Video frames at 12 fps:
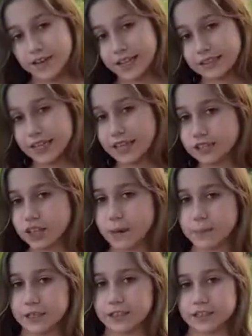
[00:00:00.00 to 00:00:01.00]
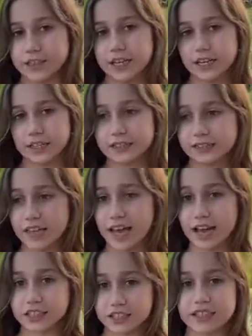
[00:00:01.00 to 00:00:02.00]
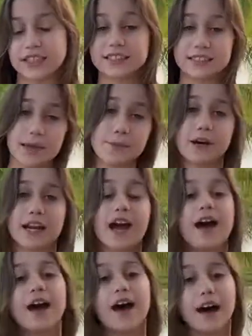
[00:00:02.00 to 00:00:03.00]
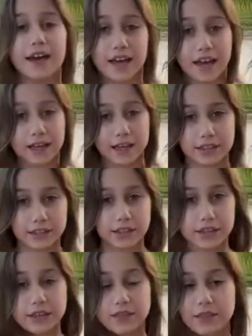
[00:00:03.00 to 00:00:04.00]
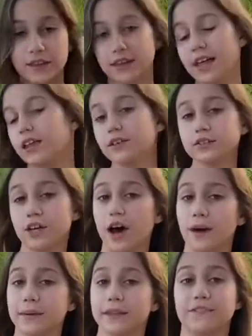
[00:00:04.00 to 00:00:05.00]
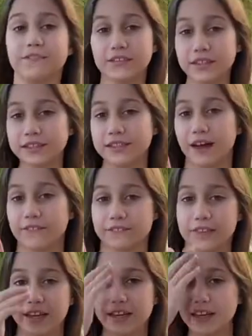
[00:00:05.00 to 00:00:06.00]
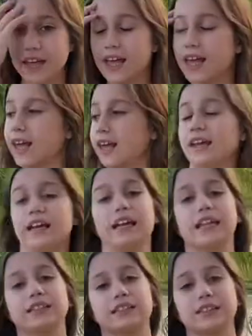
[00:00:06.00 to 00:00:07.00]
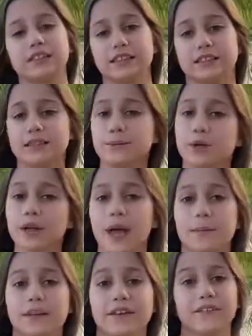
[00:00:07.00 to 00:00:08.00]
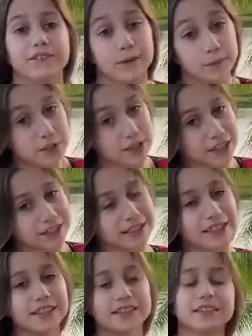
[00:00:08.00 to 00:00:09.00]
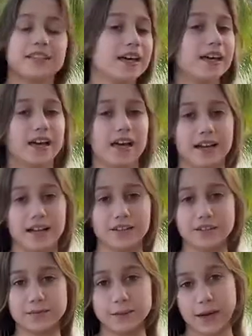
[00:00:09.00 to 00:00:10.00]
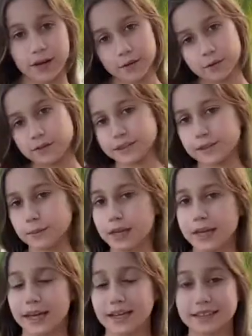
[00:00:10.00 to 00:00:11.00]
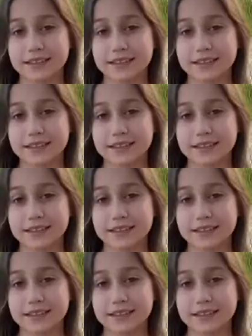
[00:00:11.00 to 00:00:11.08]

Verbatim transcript: a tank top under it. It's actually the same one I had under the yellow top in the first outfit, and it's the symbol cami from Justice, and I just paired it with some leggings.